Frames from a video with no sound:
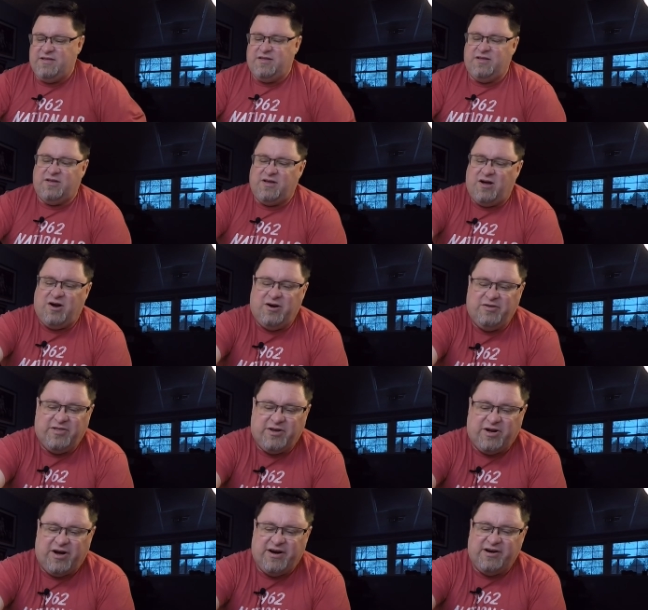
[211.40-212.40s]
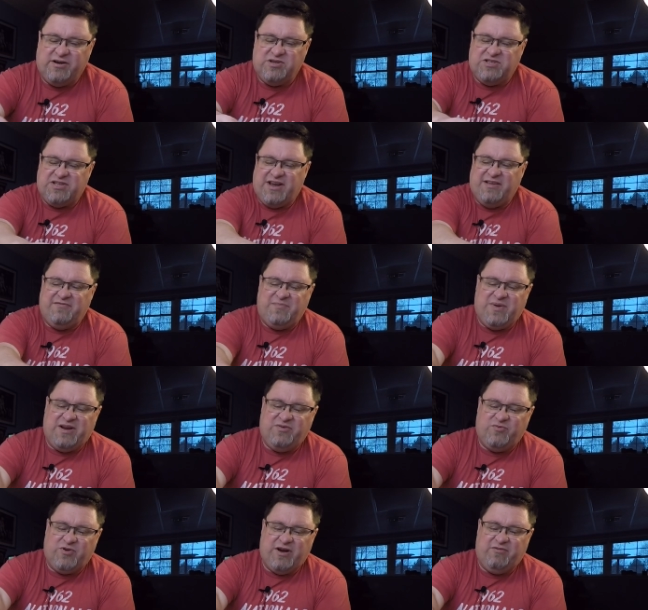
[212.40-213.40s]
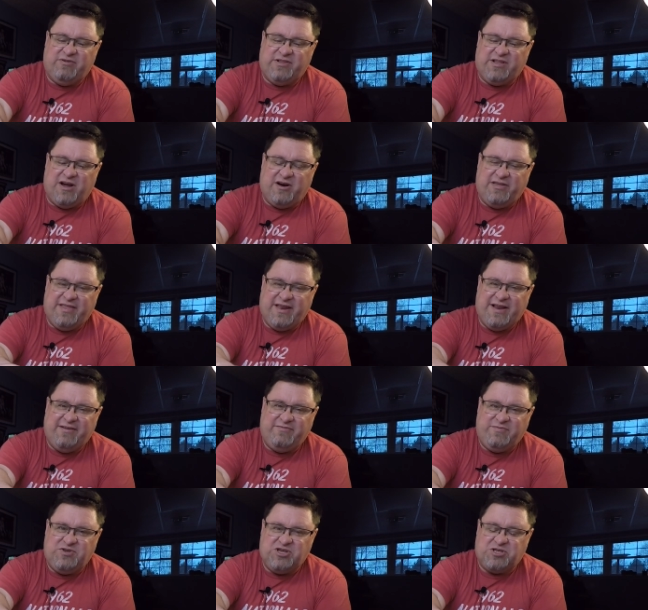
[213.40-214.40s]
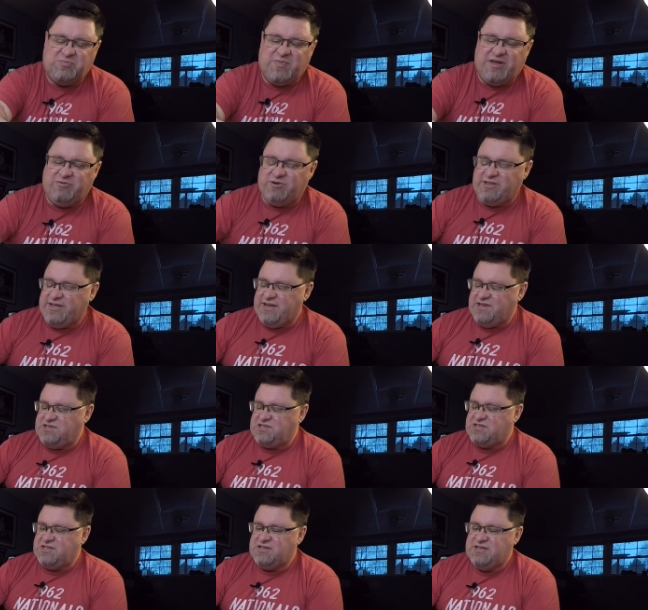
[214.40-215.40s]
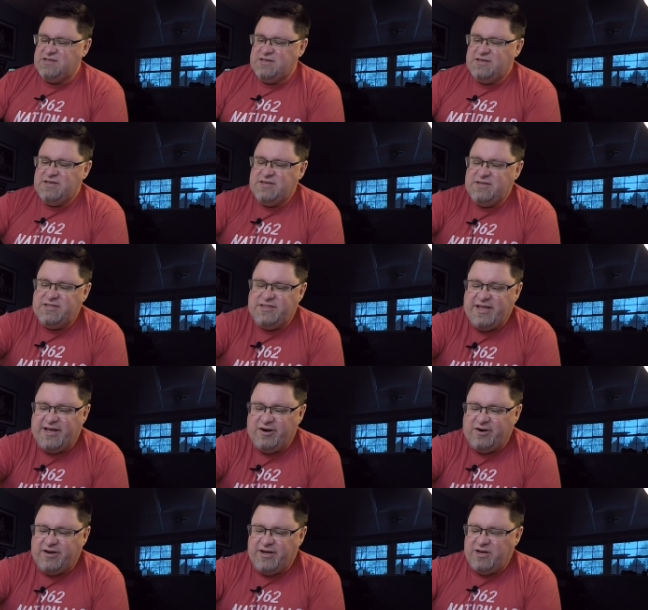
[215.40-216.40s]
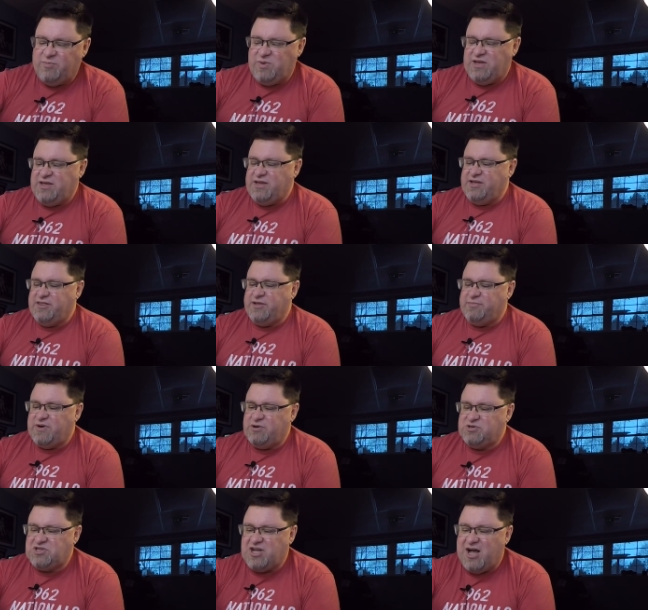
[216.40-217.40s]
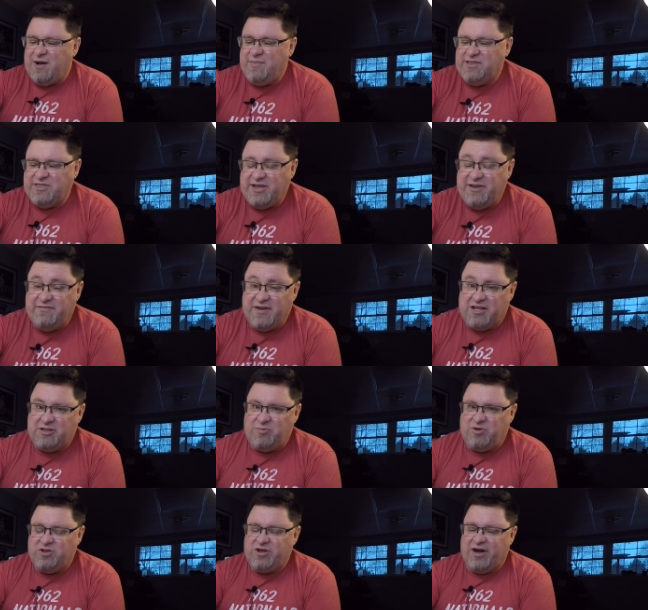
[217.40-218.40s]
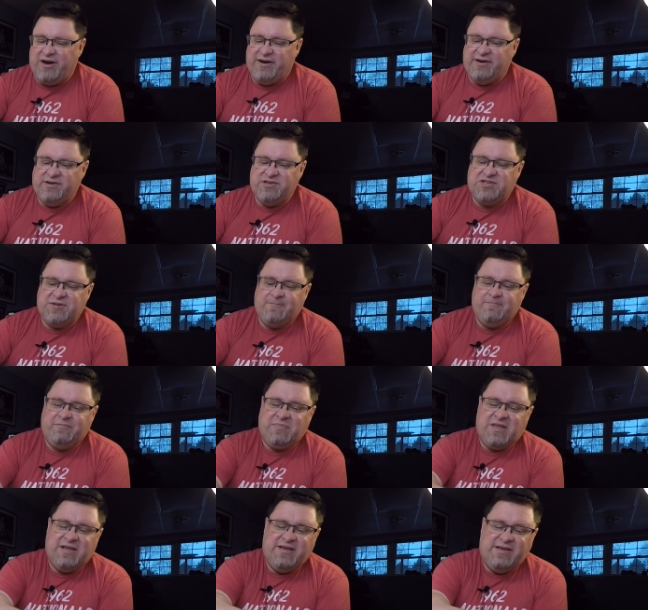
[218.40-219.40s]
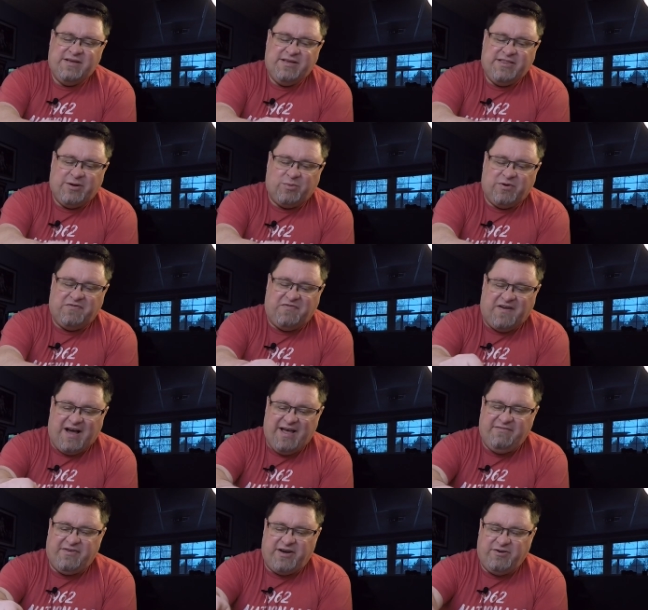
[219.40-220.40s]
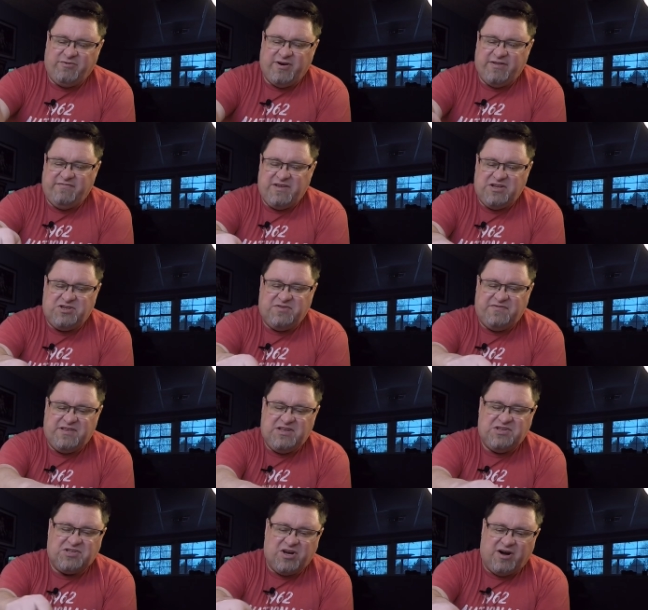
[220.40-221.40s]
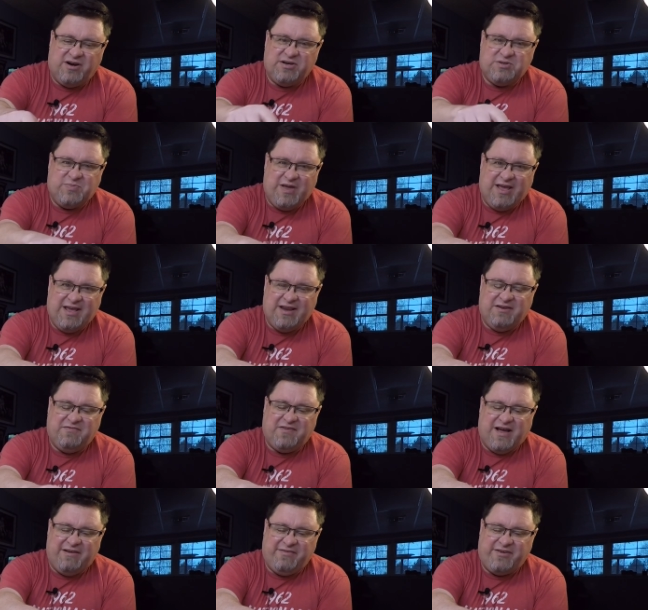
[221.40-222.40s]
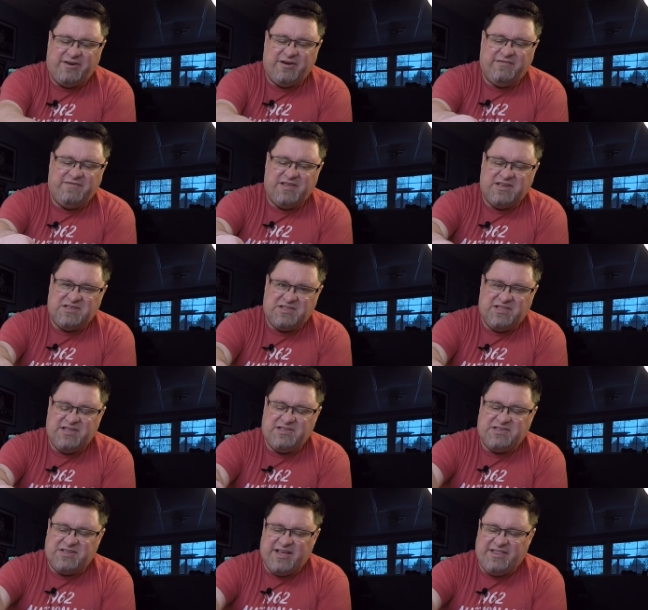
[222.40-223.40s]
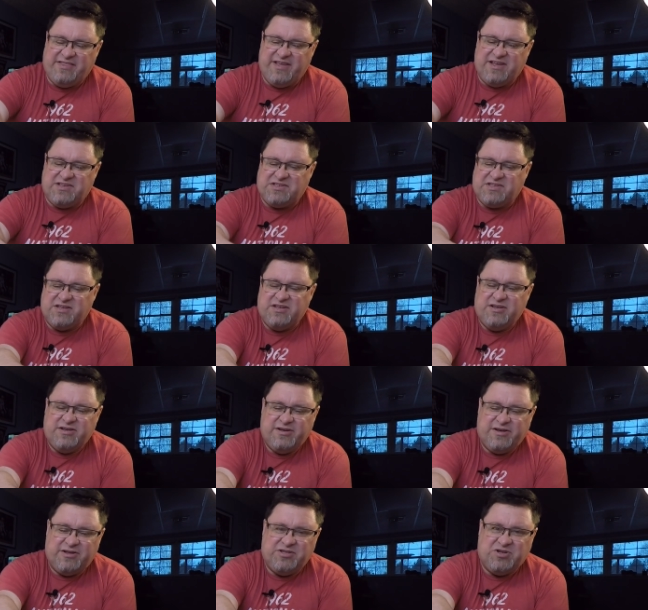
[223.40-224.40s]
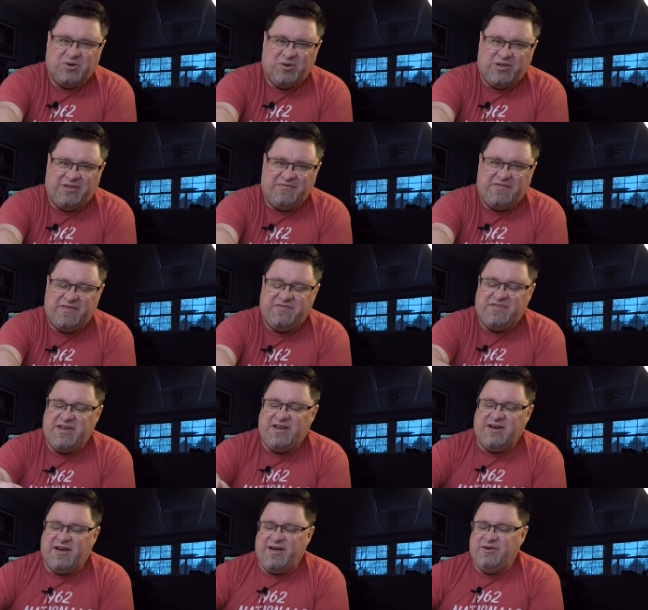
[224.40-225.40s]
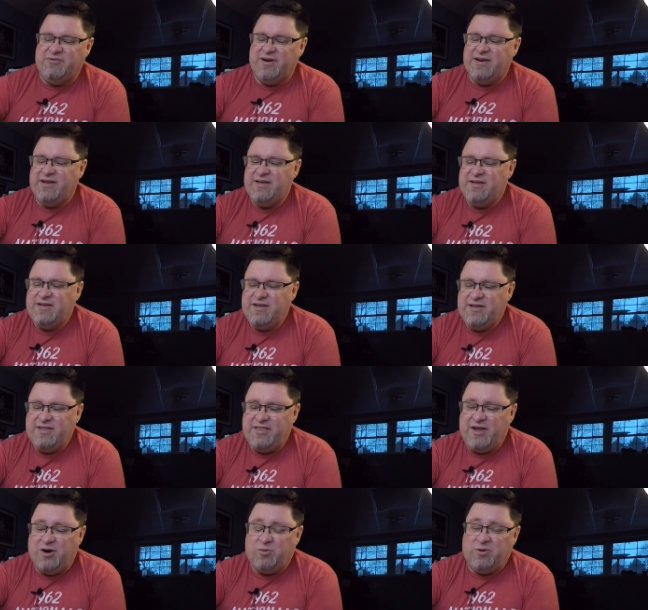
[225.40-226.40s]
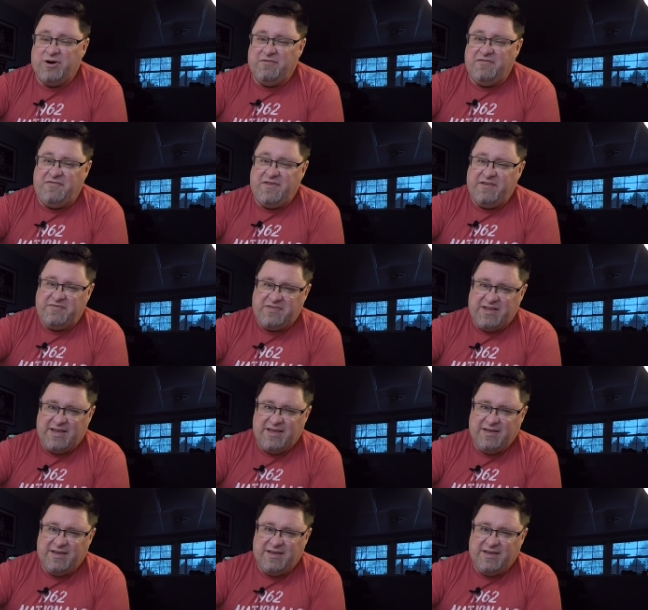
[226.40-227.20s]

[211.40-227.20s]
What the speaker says: are the cars that have been that have just been released, that are going to be the most commonly available cars. There were 500 of each of these cars made. 500 of this, and this. A total of 1,500. There were 50